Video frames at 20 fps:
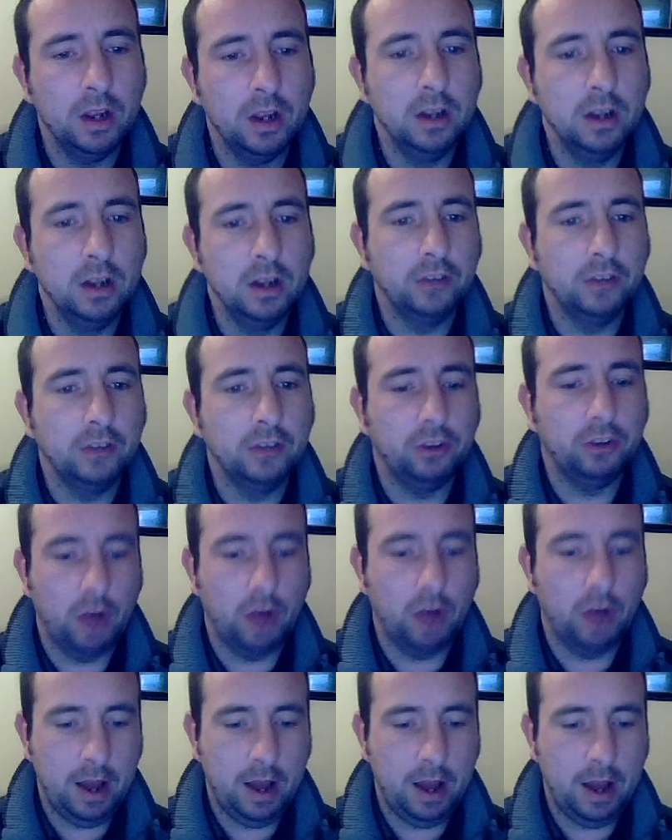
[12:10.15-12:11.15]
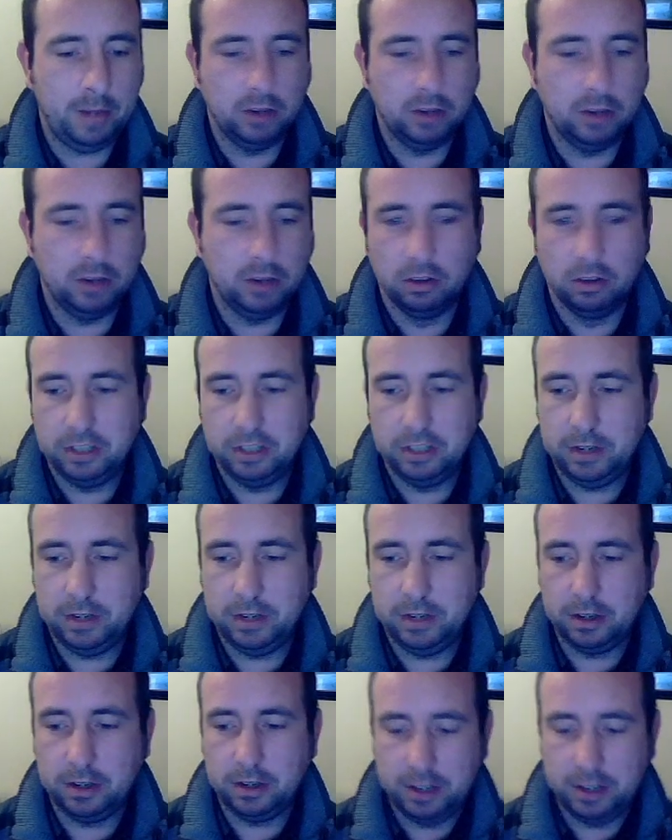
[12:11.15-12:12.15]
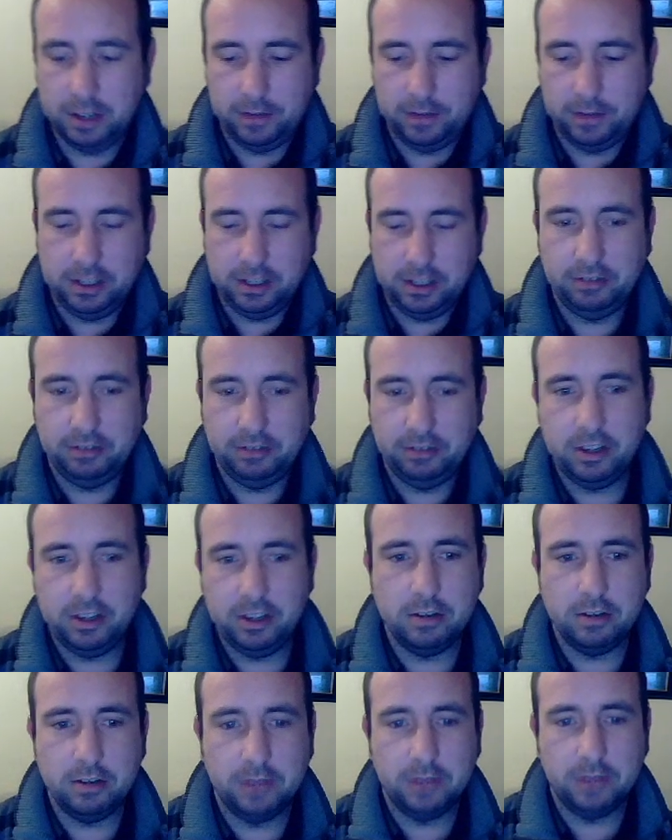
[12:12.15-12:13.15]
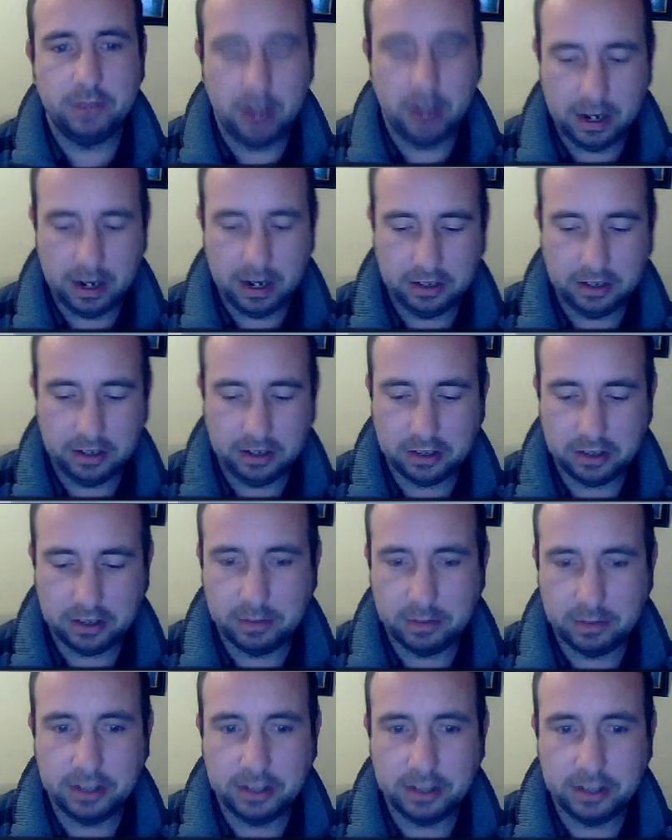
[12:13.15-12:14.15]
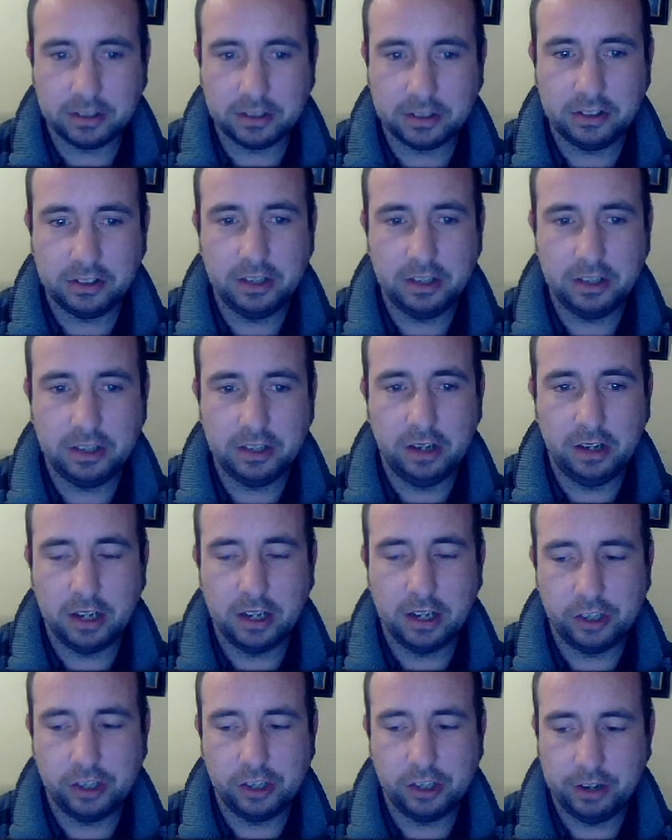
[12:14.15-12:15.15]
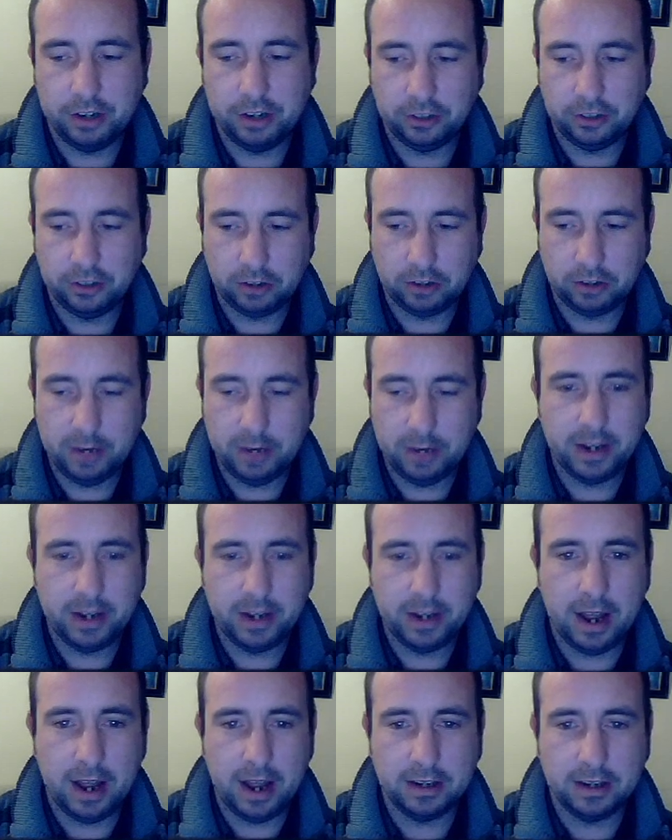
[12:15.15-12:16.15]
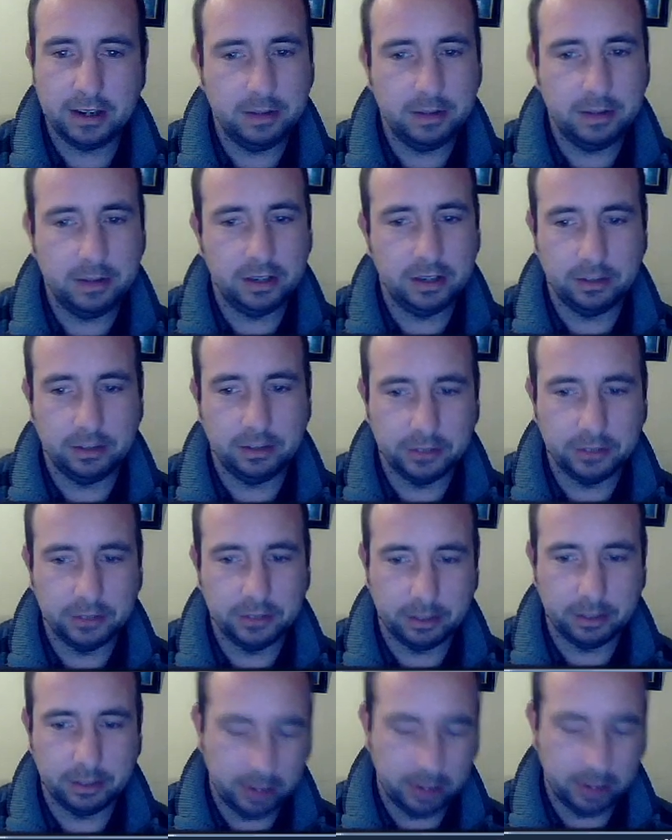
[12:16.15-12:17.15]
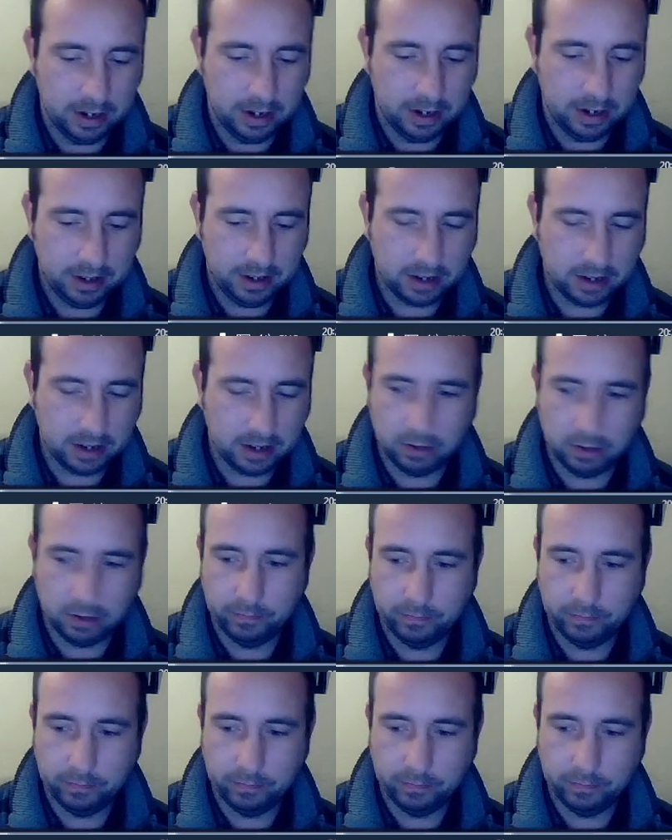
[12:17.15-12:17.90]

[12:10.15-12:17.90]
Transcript: So I'm going to here today for this video. If you like listening, please consider like, sharing, subscribing, and give me a thumbs up. Thank you.